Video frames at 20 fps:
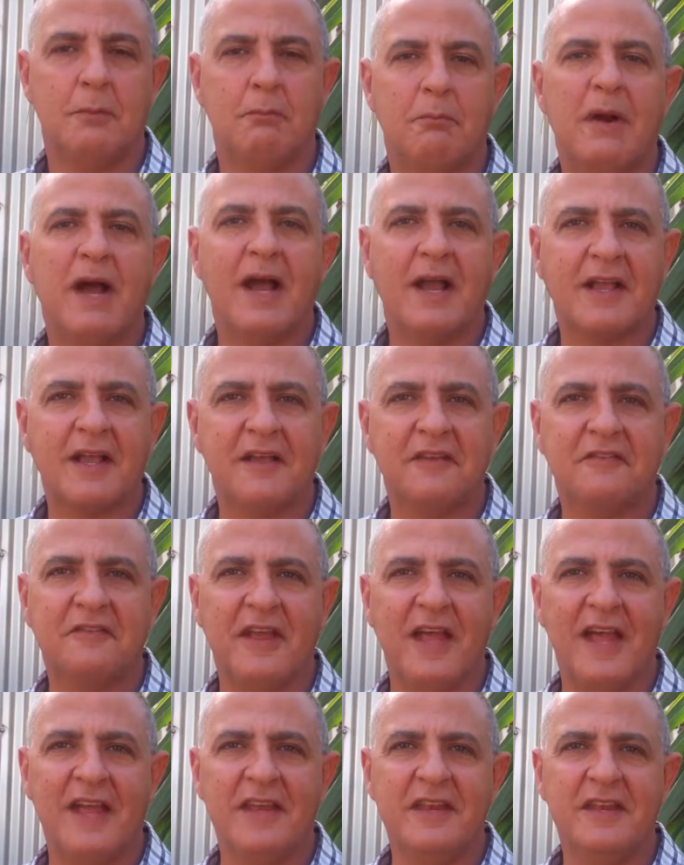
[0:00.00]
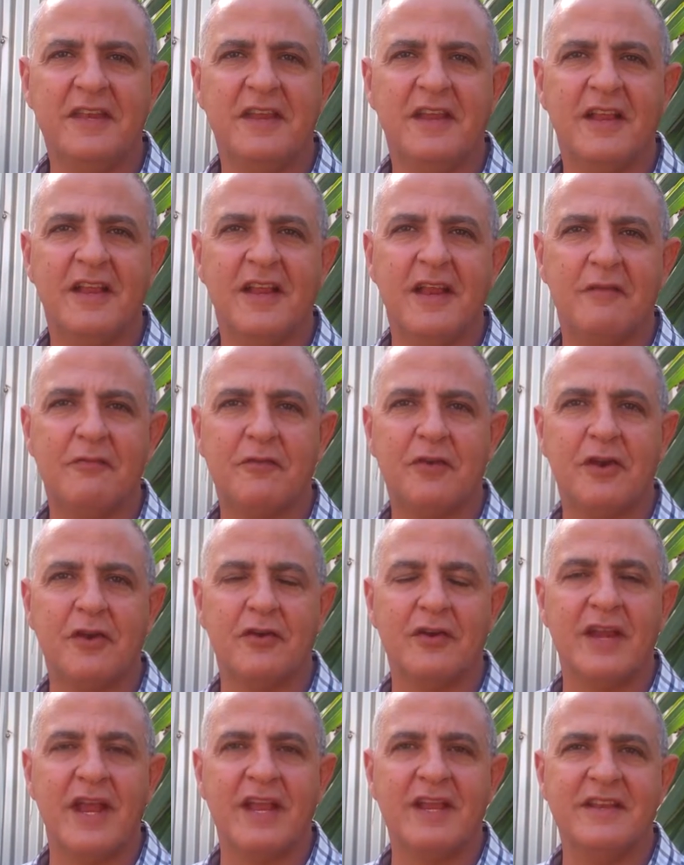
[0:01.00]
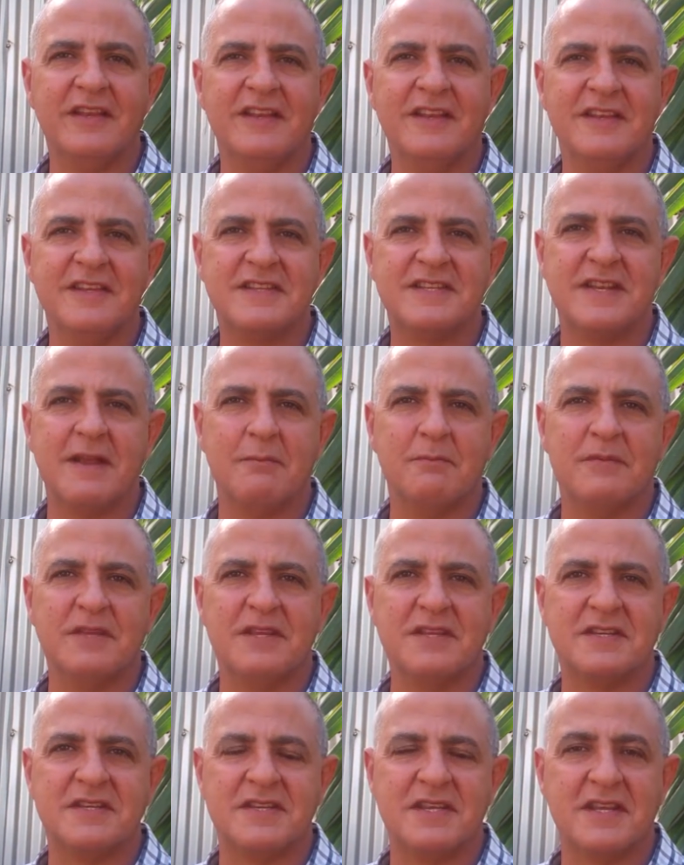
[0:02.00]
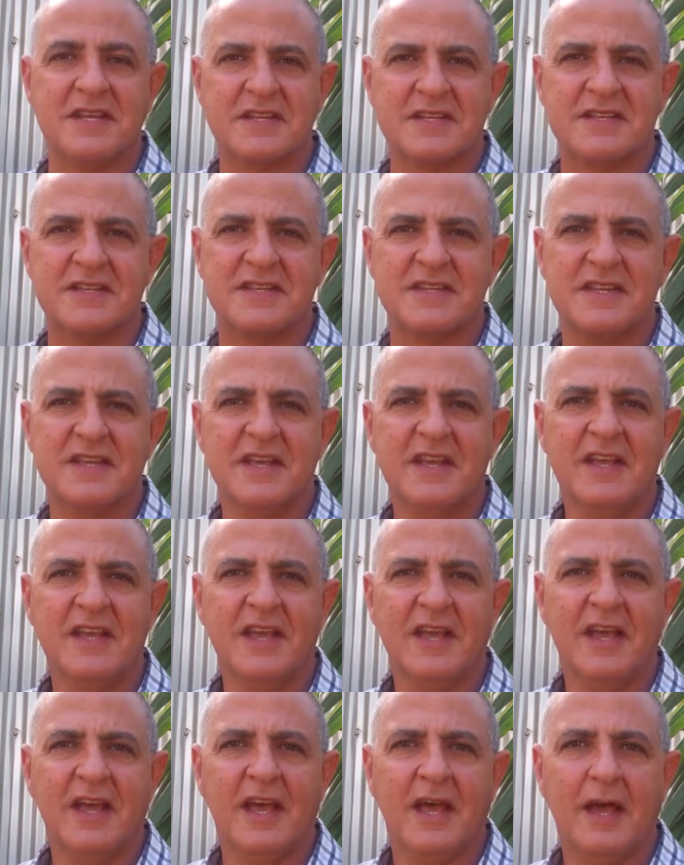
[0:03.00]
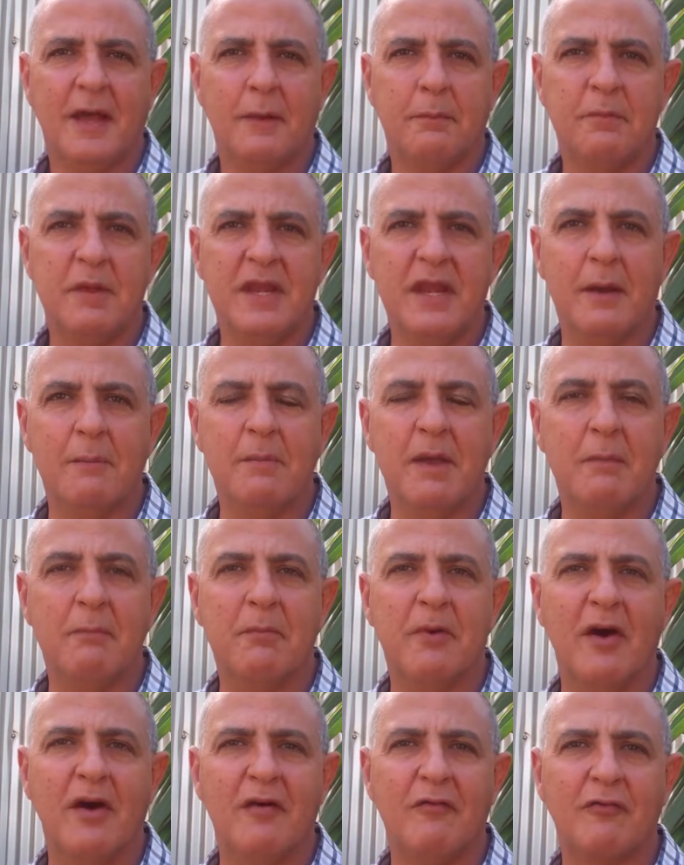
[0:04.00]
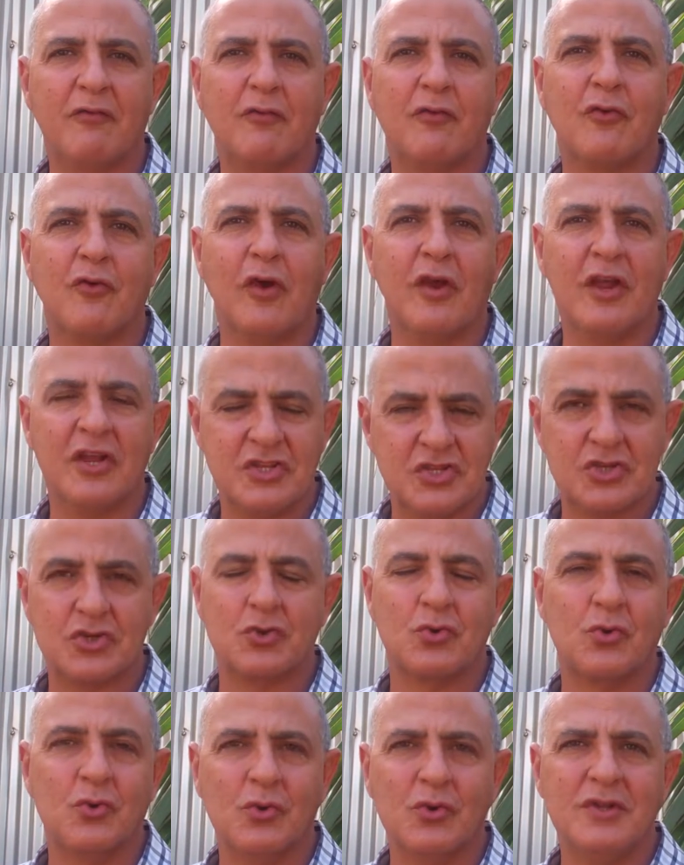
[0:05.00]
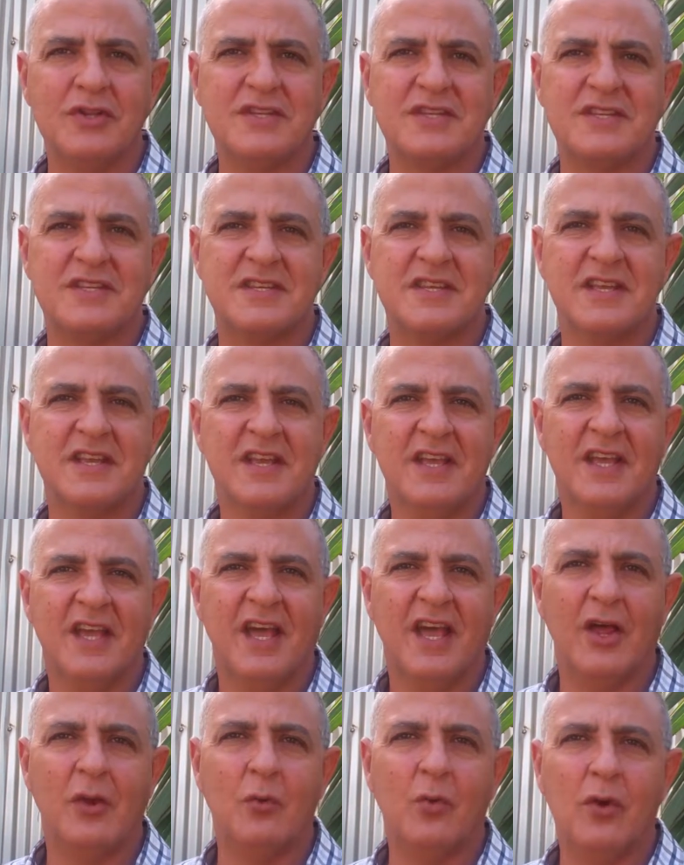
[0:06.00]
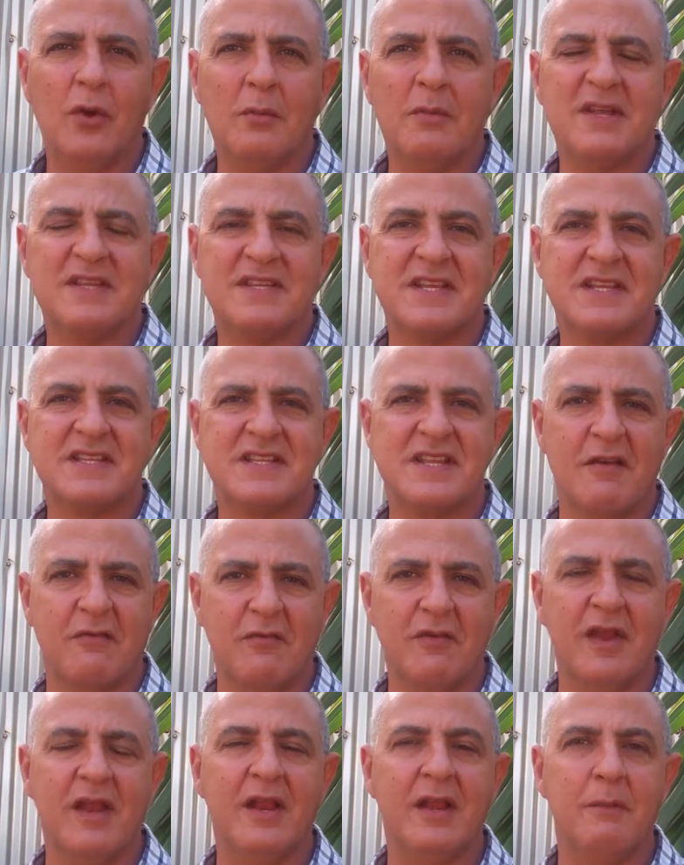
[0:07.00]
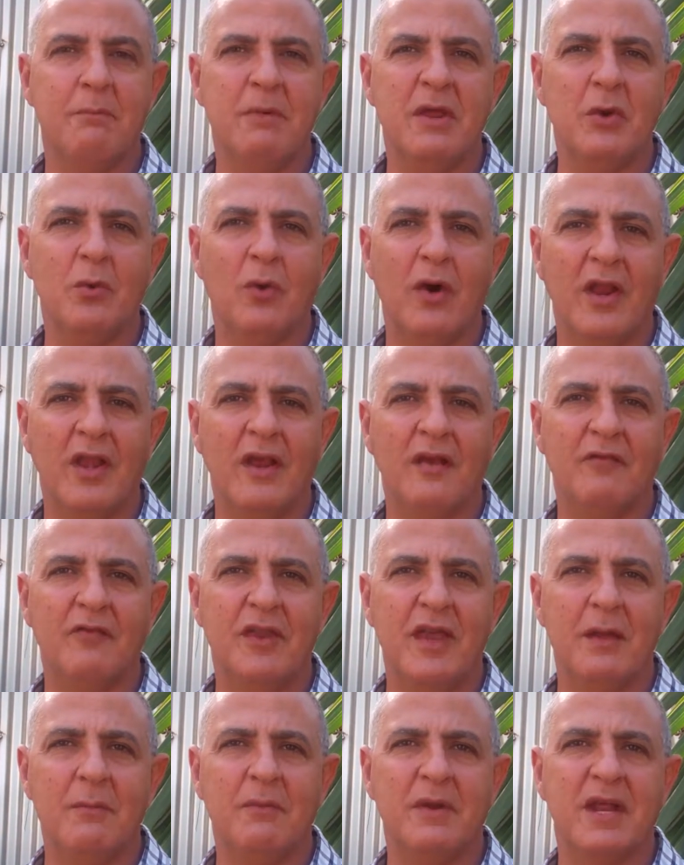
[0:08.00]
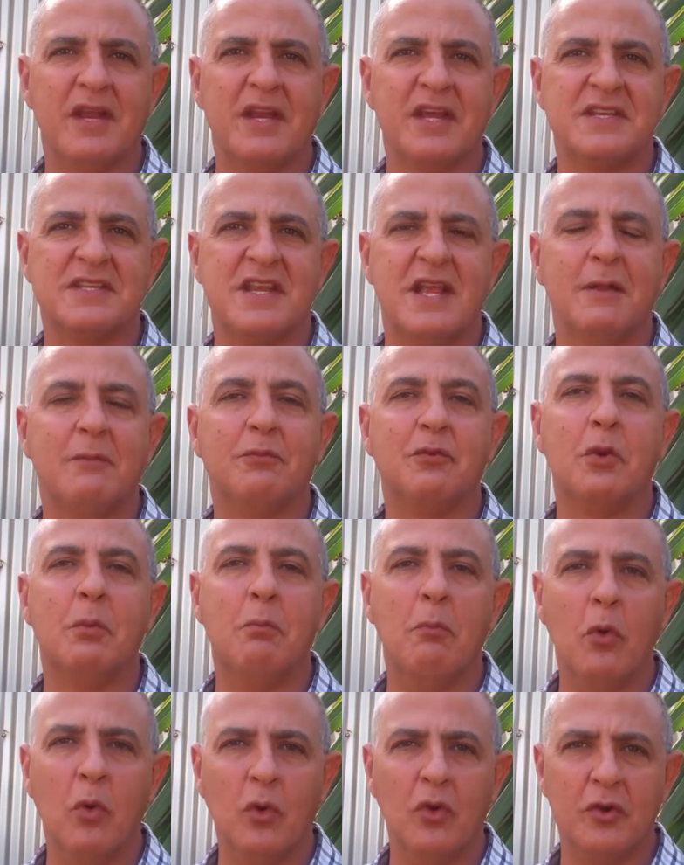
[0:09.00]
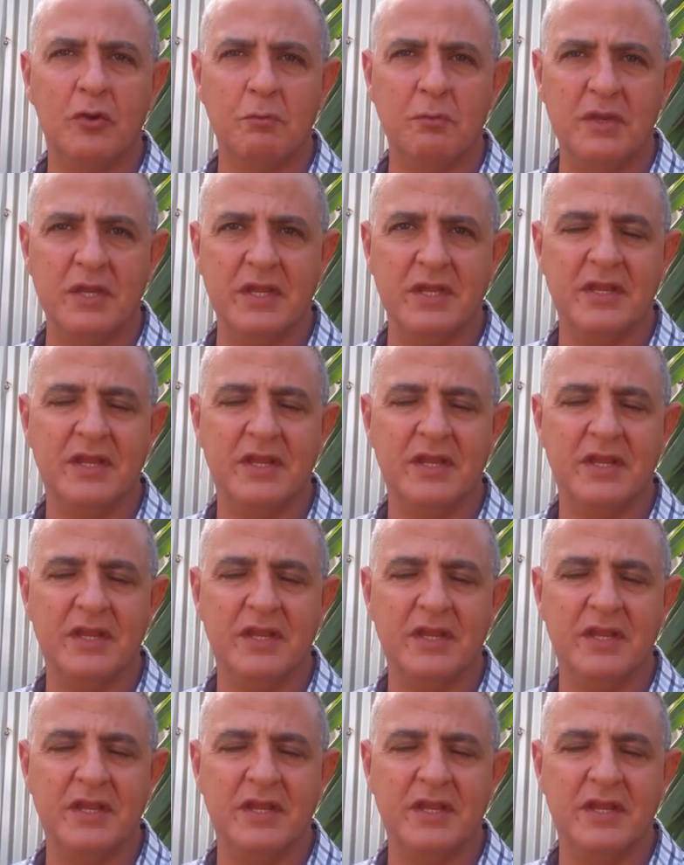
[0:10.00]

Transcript: Mark Azan, left here in 1976. I've been a member of great schools and Wolmer's has definitely been one of them that has helped to mold me.